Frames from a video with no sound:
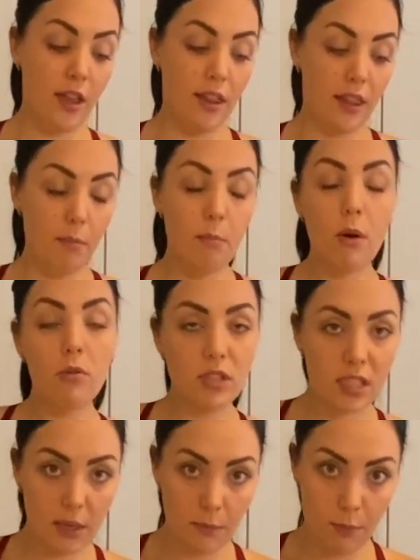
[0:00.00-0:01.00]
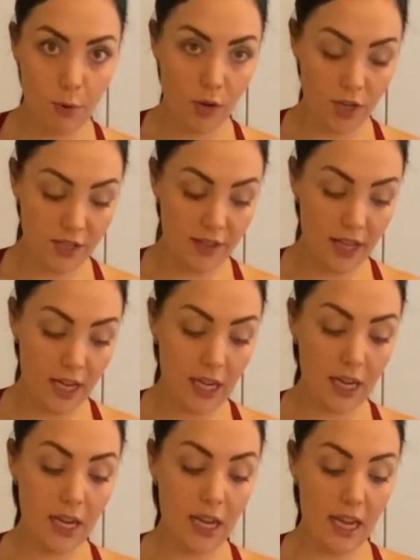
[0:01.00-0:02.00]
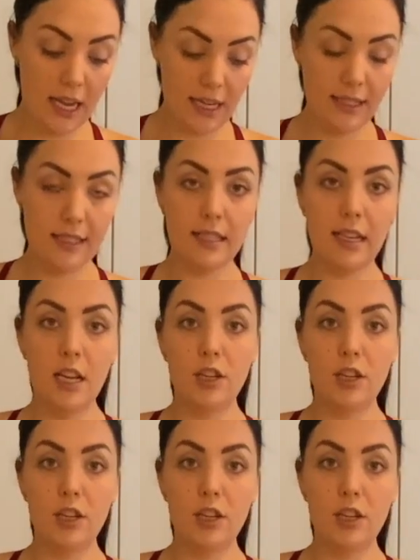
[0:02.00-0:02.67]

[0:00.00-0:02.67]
the most important thing is